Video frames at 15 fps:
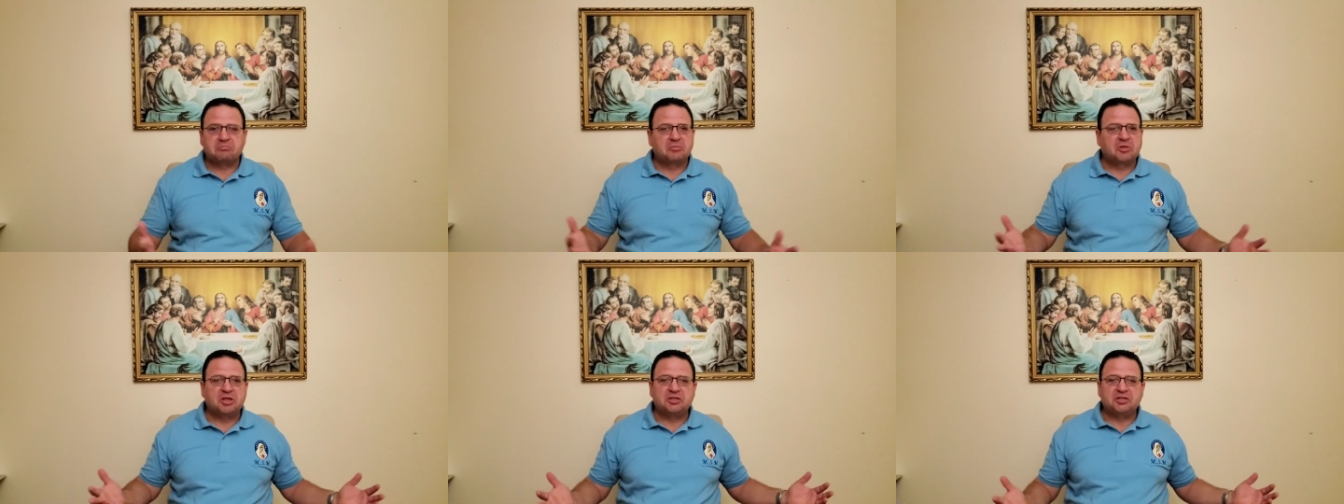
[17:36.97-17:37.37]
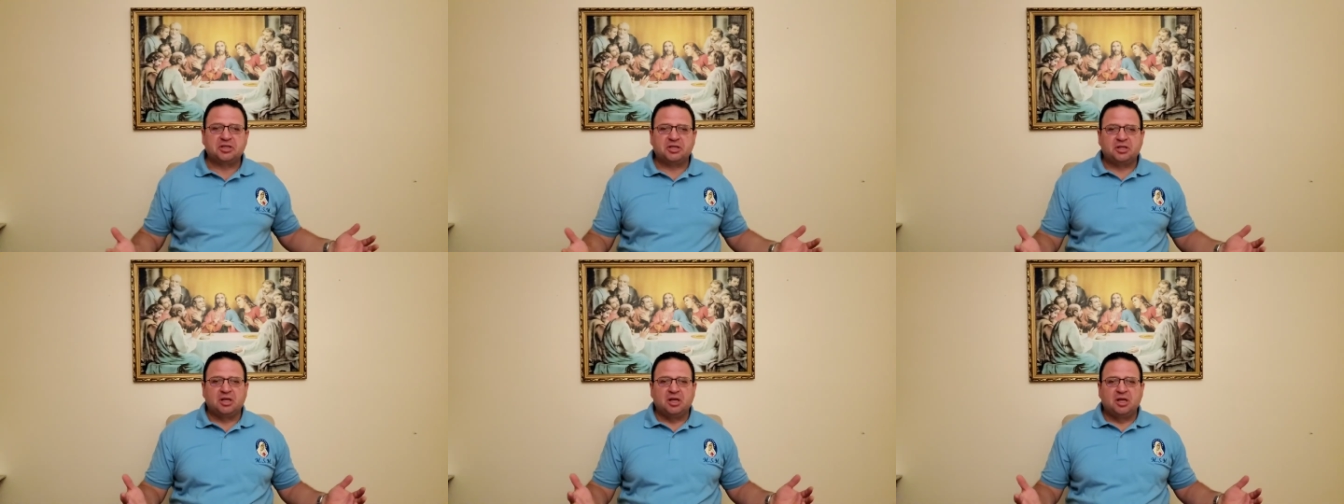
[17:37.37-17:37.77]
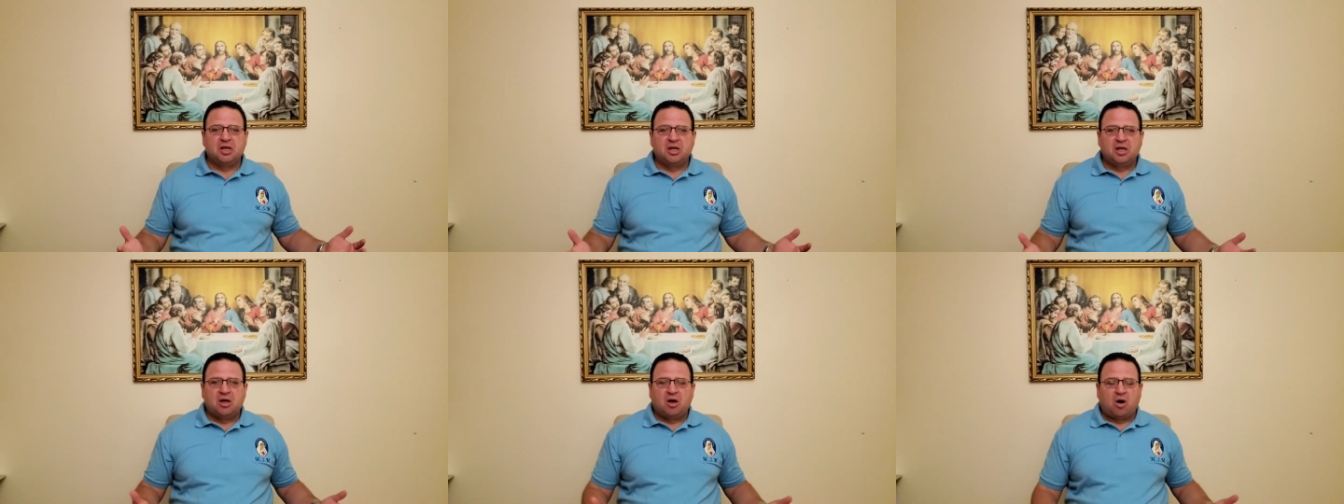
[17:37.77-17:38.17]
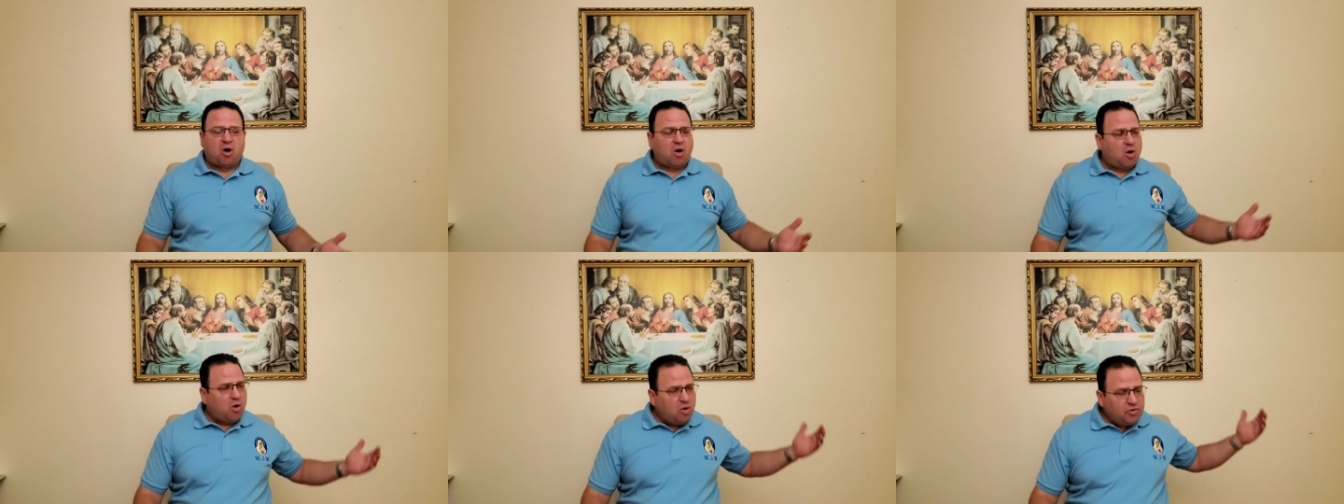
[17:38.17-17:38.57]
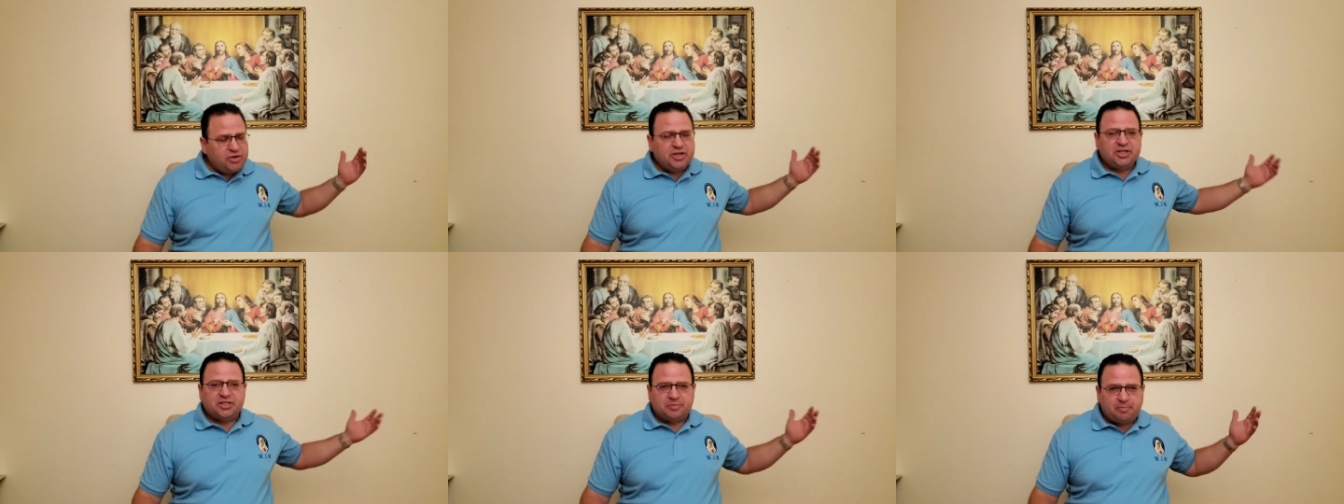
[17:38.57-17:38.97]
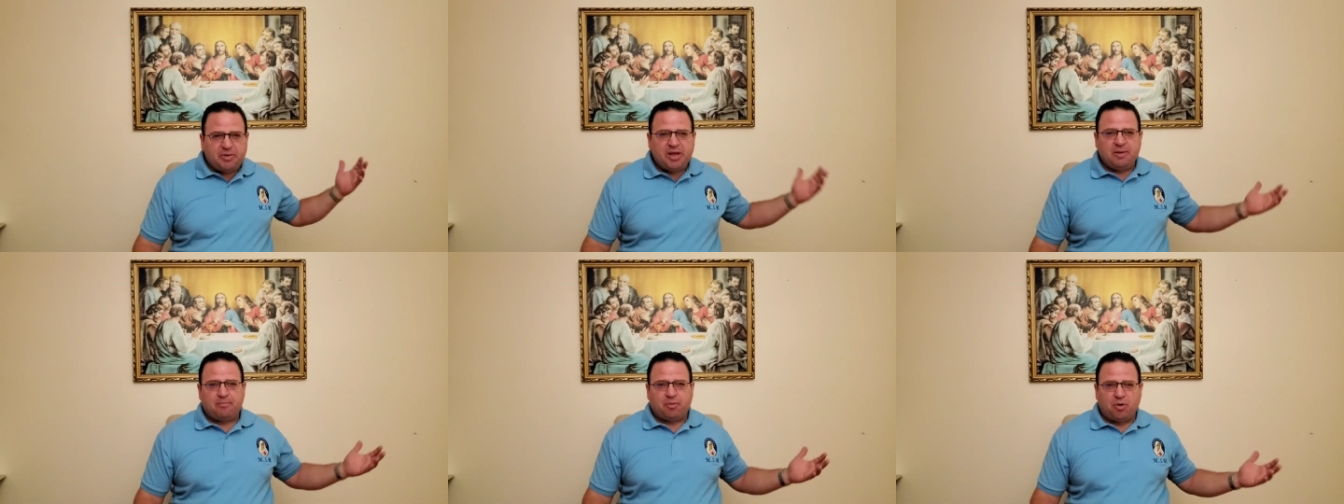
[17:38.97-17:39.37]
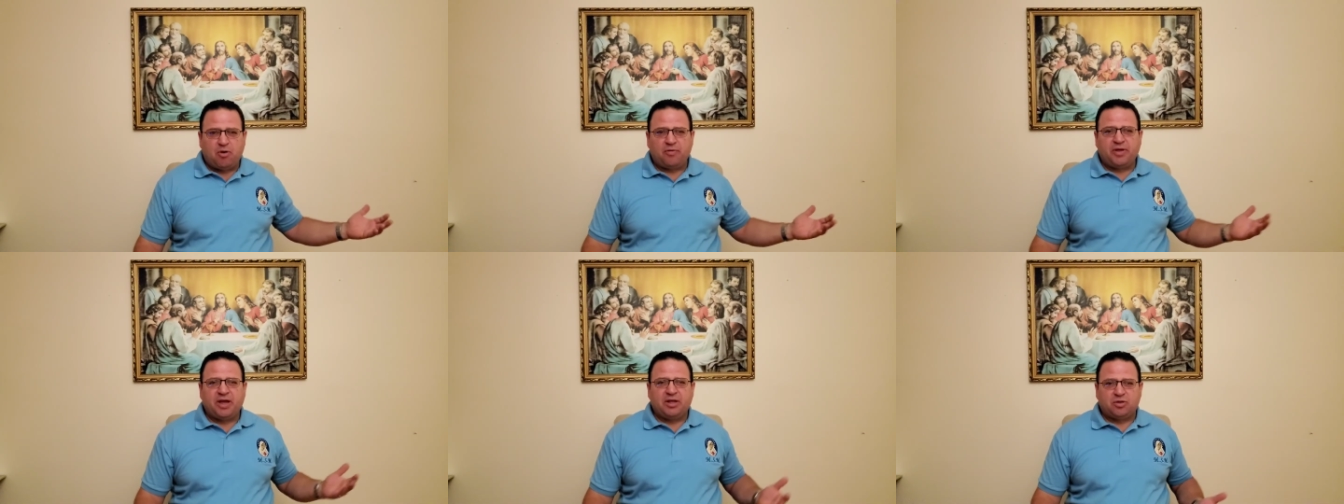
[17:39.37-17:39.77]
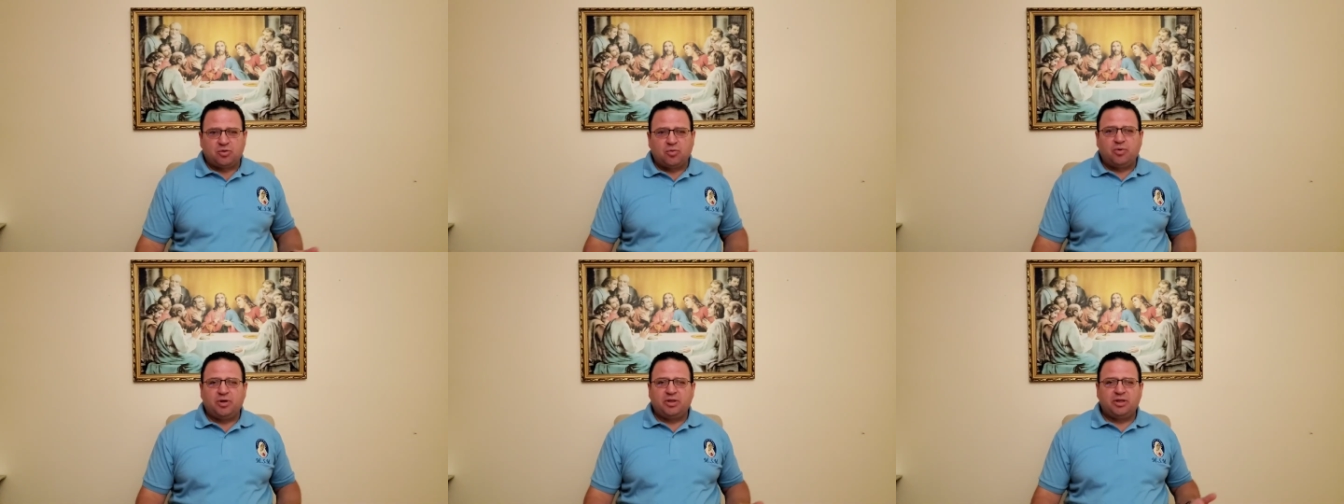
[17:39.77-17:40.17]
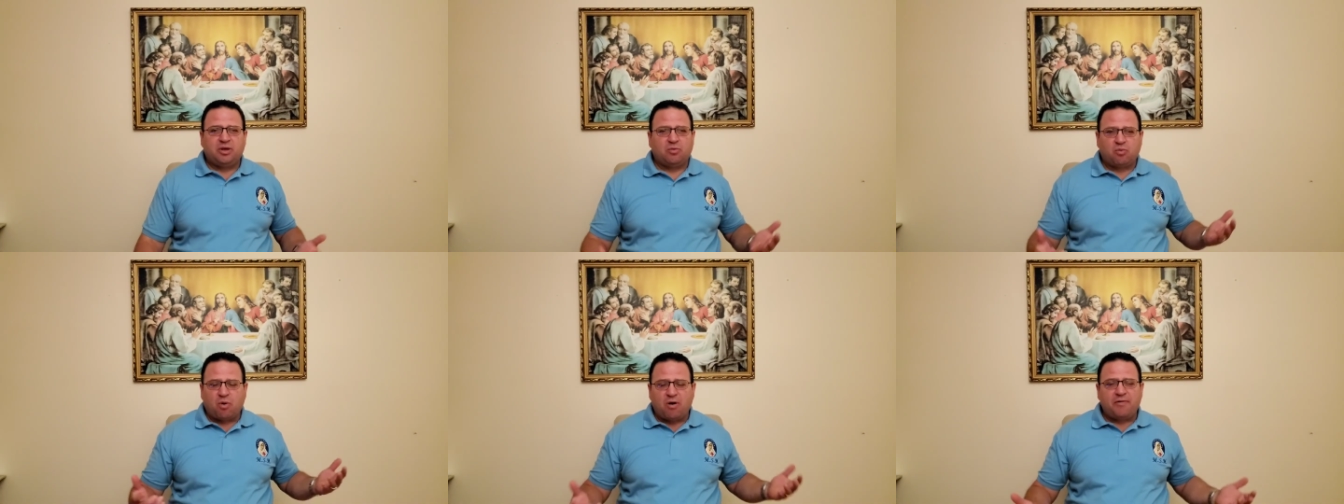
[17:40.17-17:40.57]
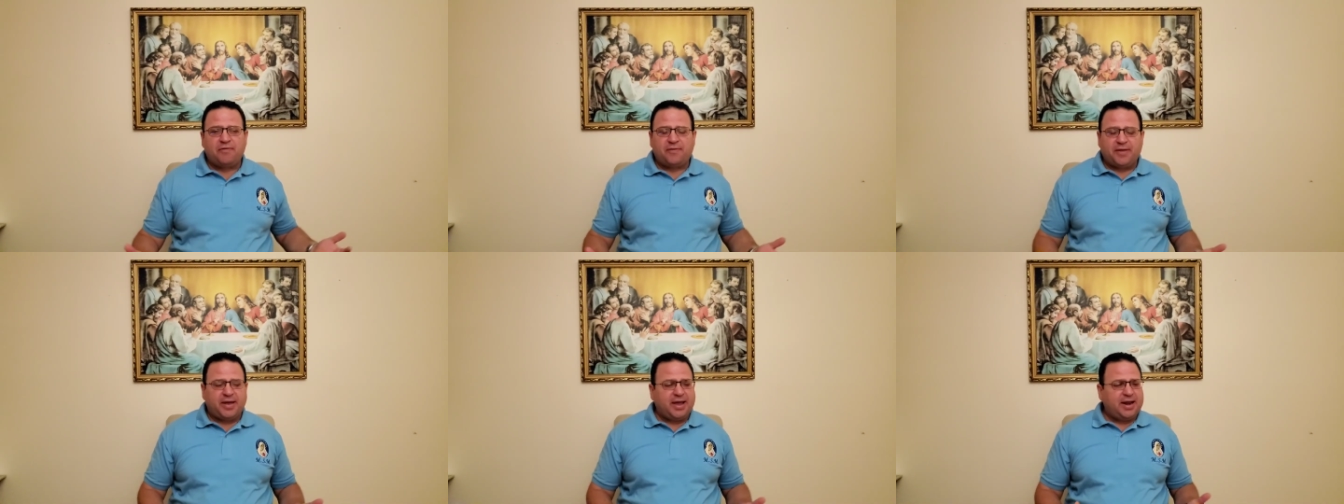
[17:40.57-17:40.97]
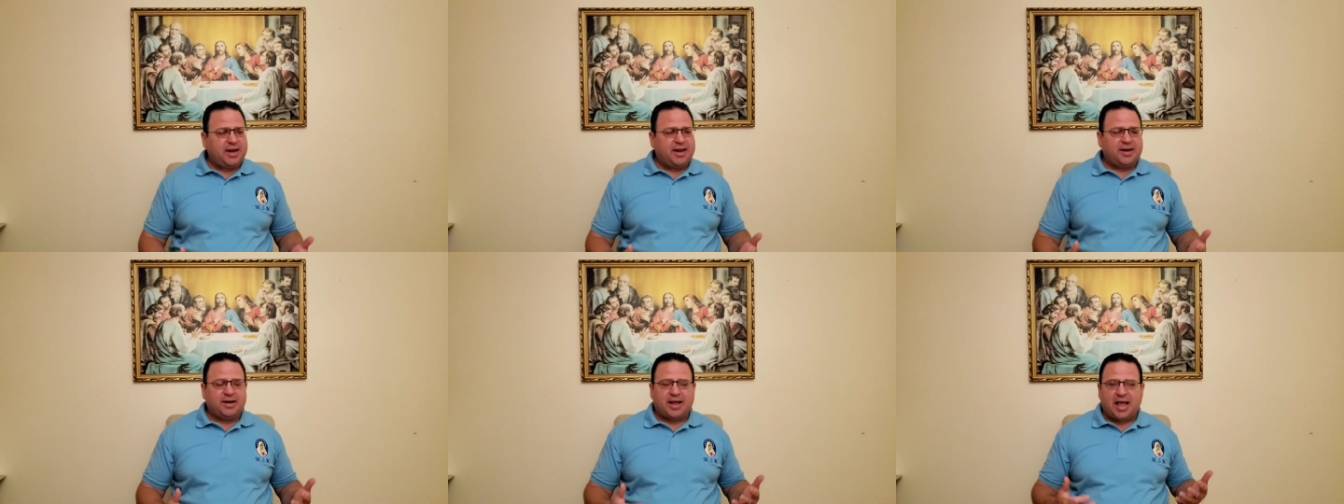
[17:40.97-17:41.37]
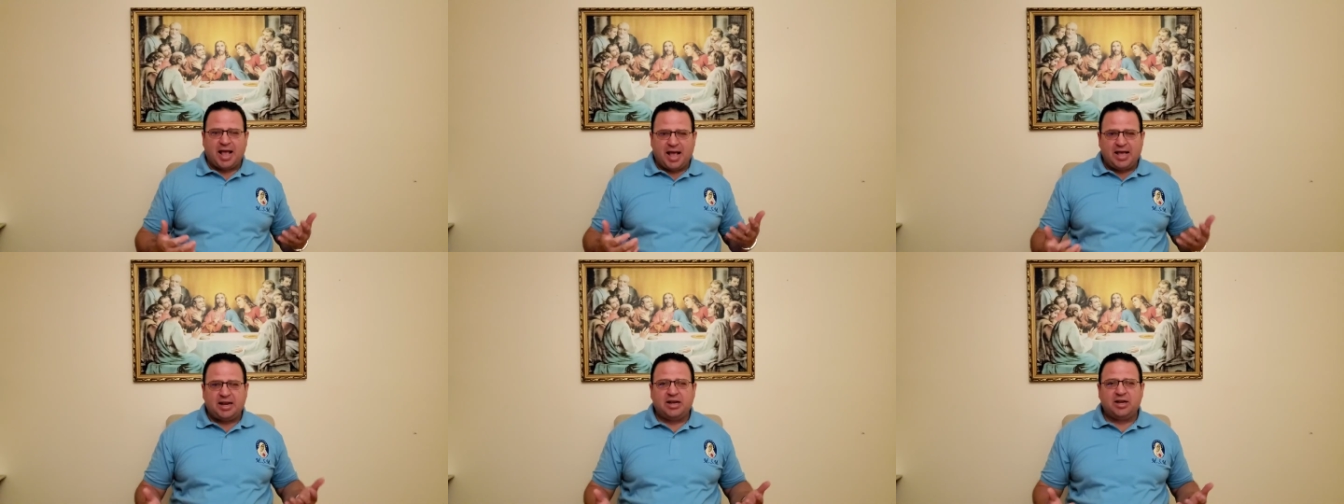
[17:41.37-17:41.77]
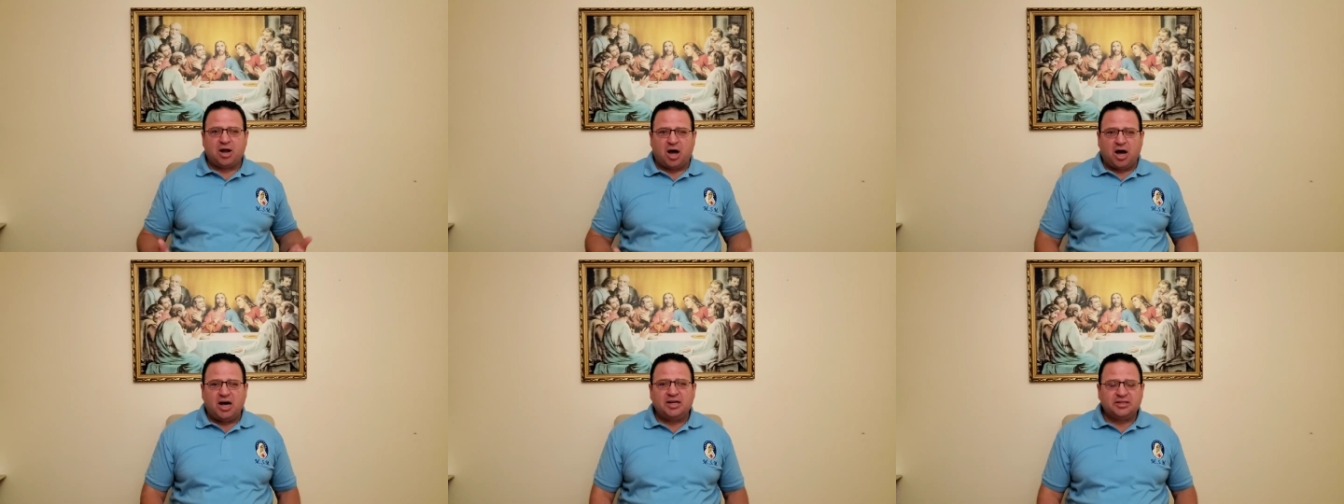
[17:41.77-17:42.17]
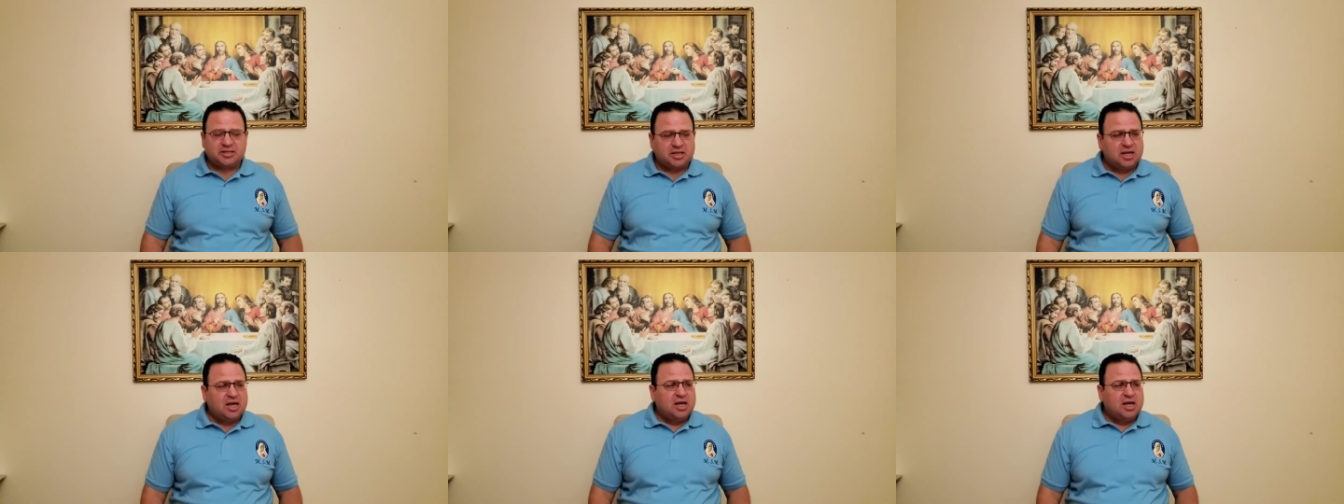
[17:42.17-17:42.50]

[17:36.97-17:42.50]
listen, all these people, they're doing the wrong thing and hating us.